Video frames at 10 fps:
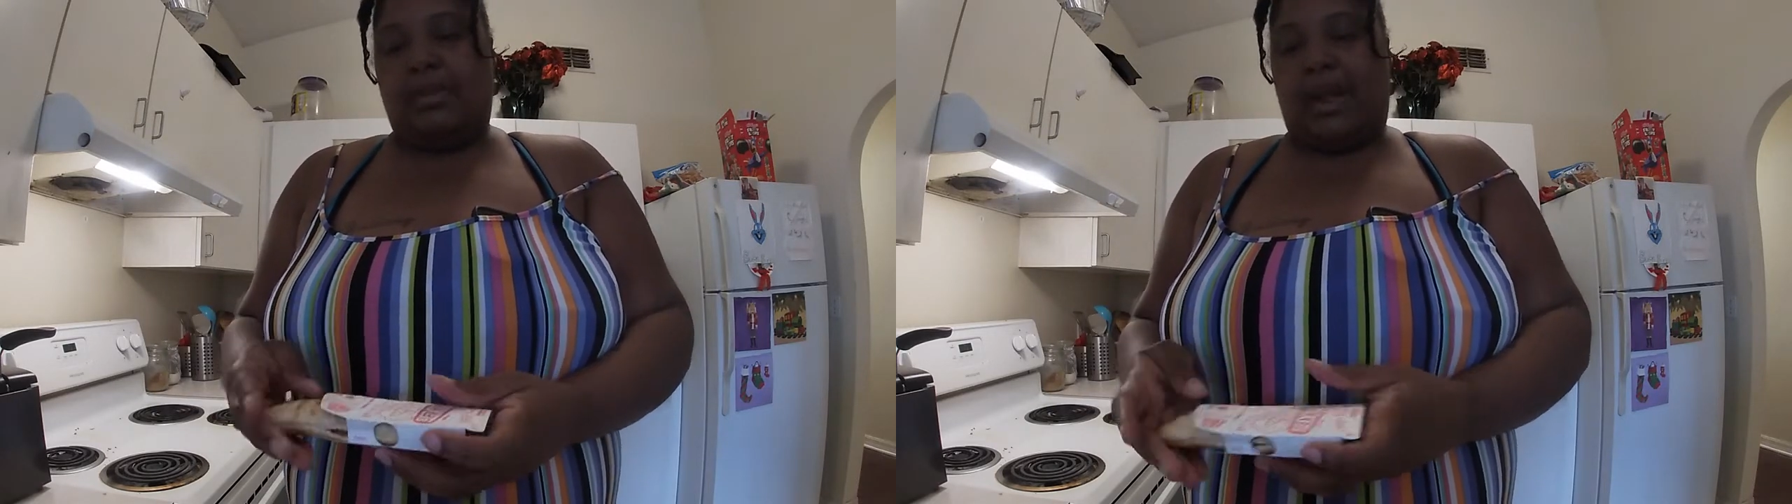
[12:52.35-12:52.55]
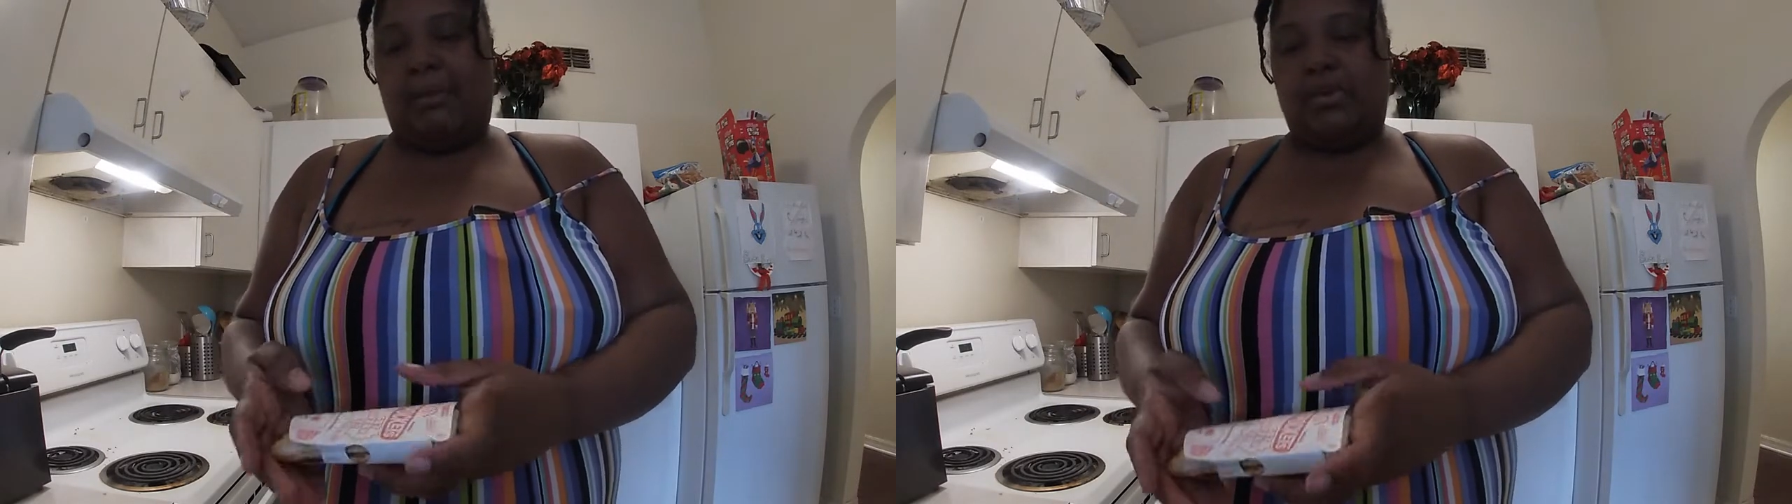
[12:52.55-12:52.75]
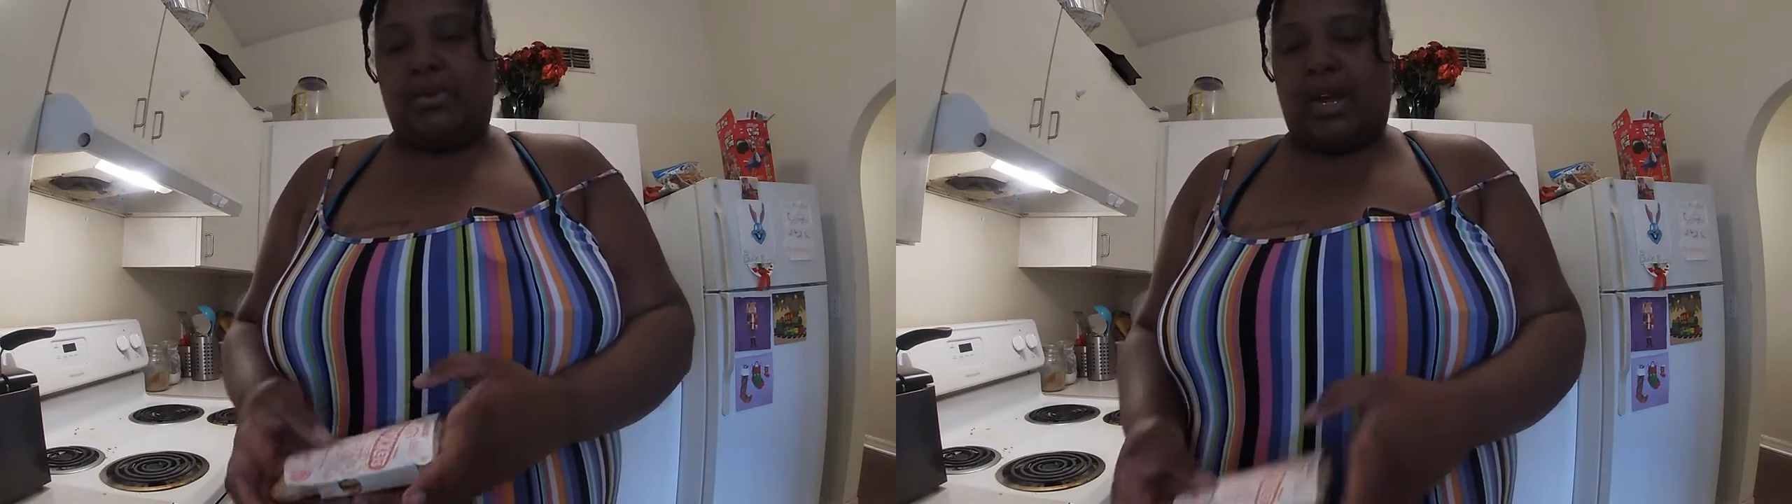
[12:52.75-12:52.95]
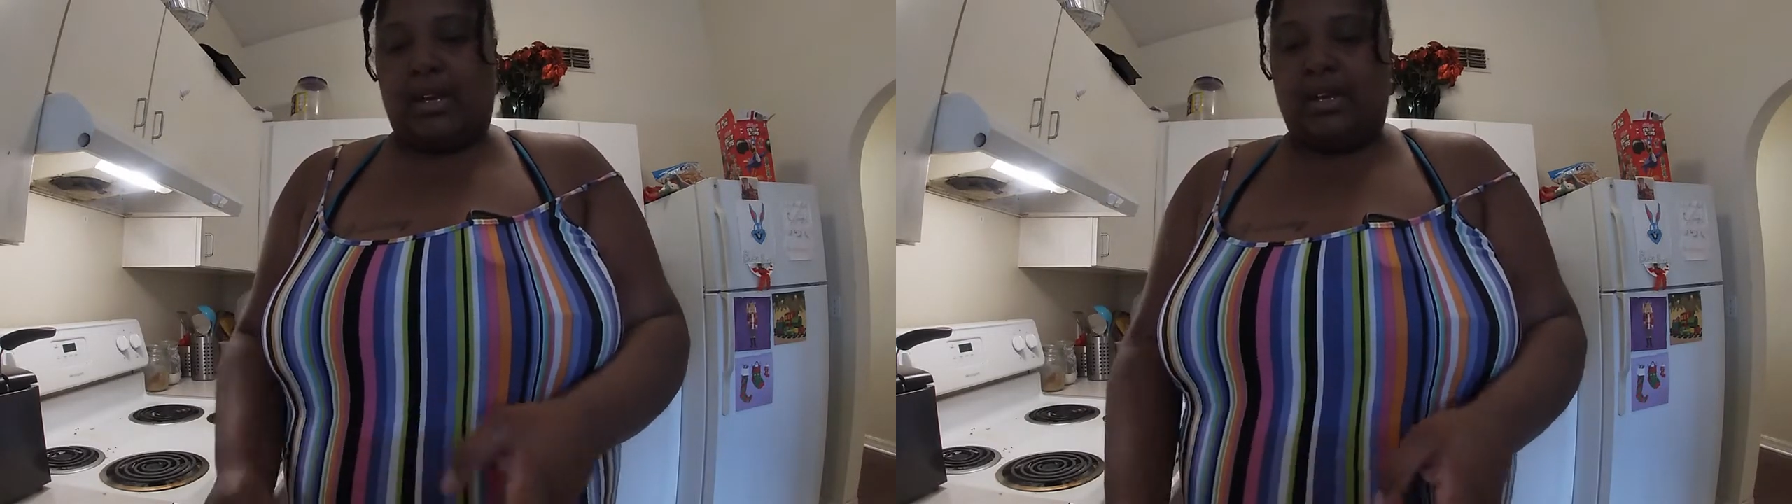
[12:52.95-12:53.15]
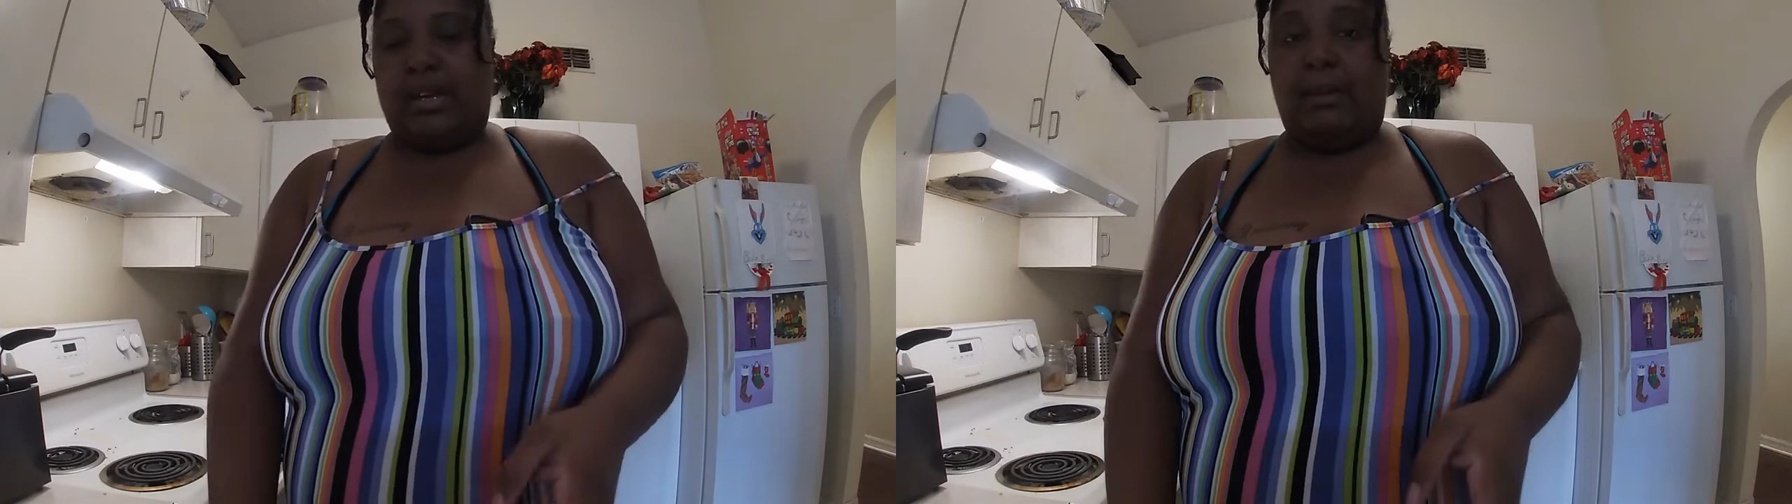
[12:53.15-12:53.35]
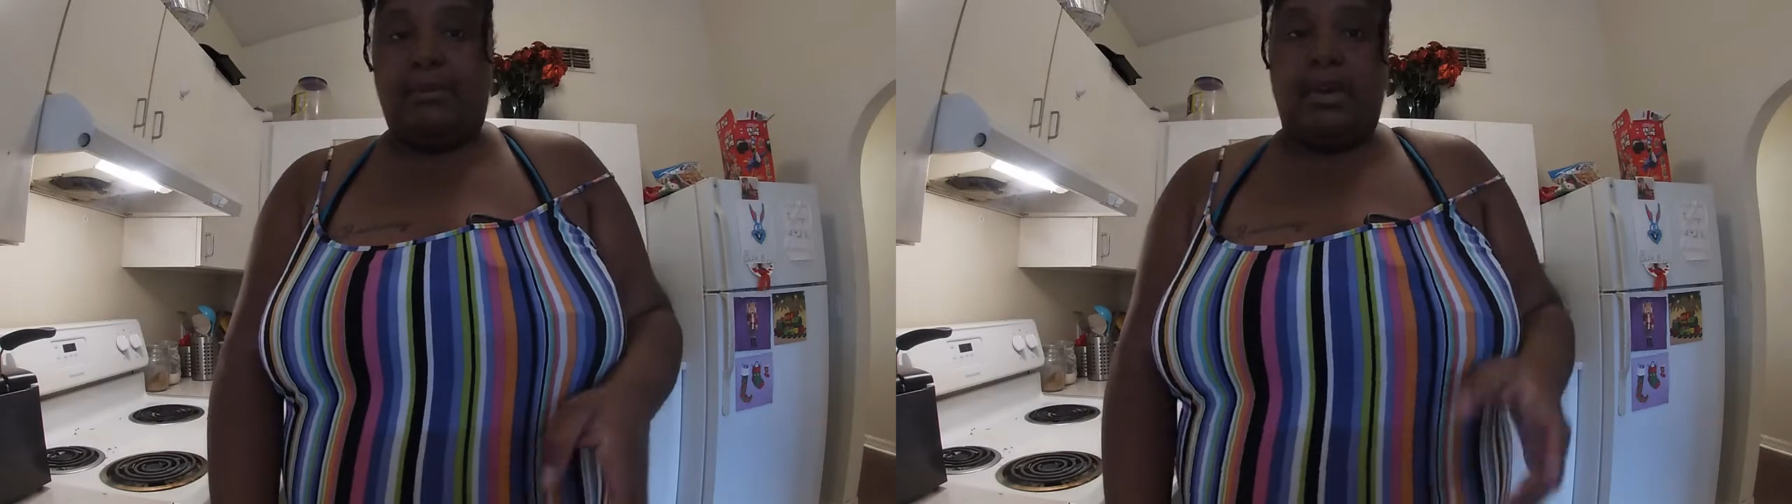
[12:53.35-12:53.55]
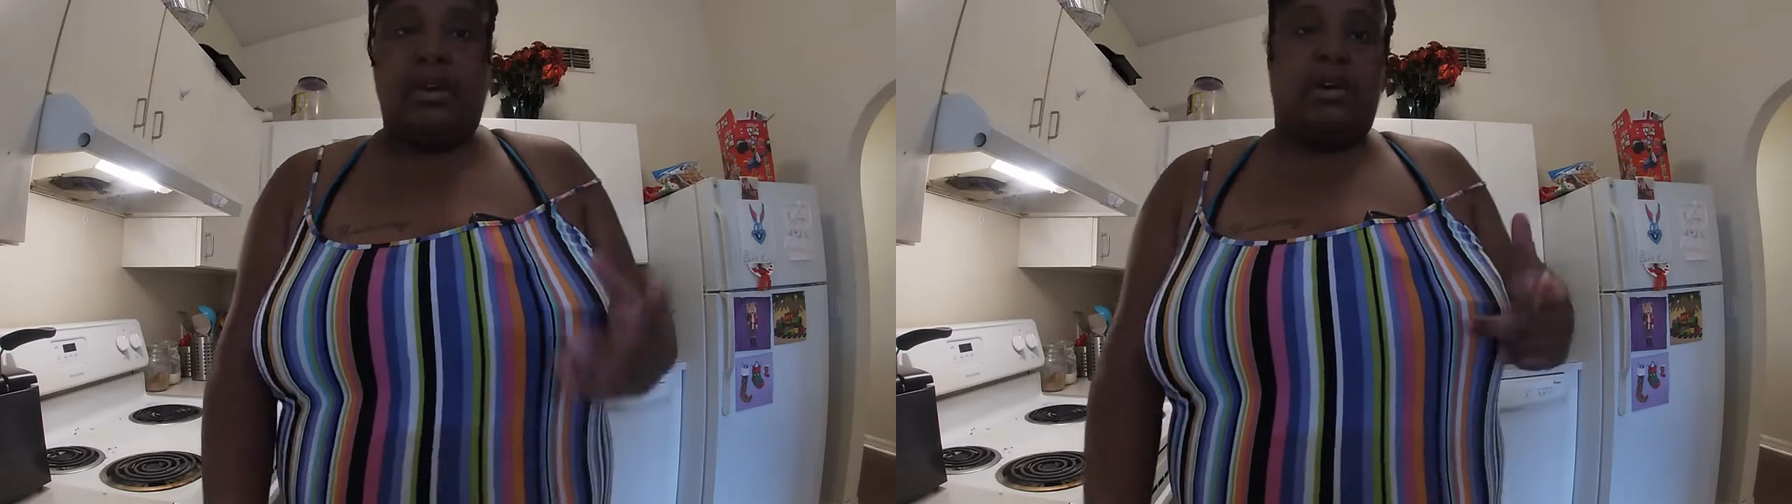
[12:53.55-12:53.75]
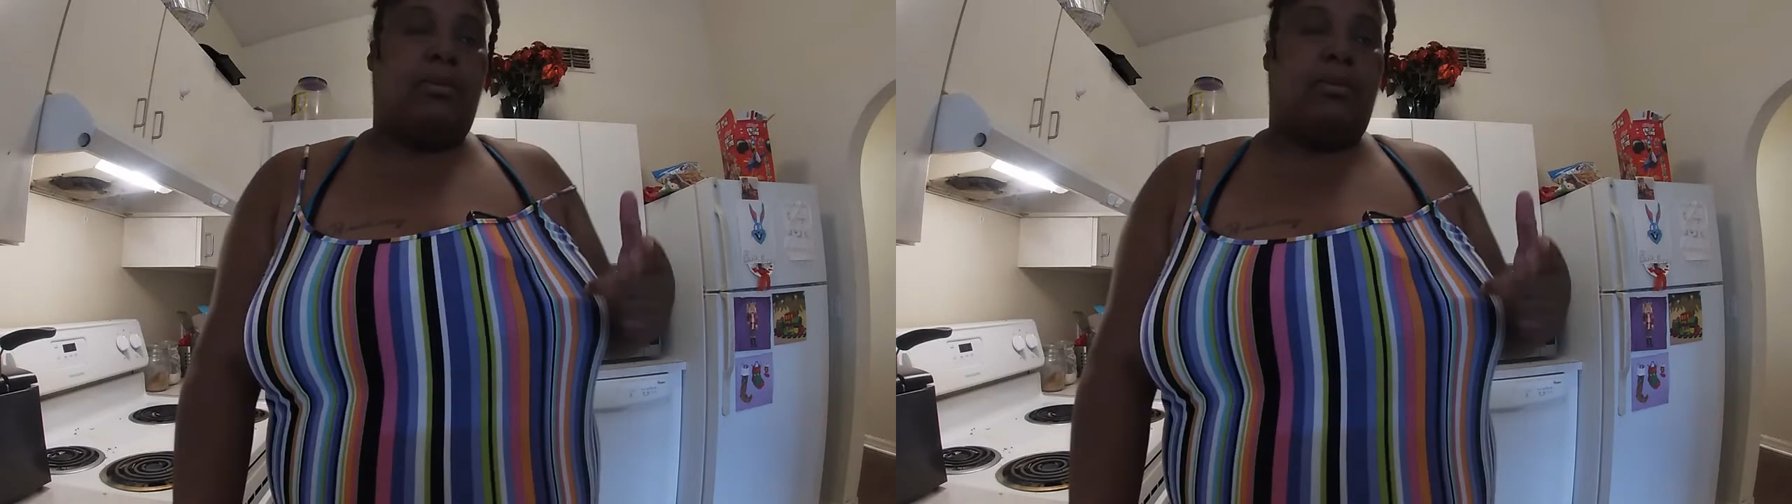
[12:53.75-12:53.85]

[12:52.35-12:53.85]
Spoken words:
But I most try to cook that meal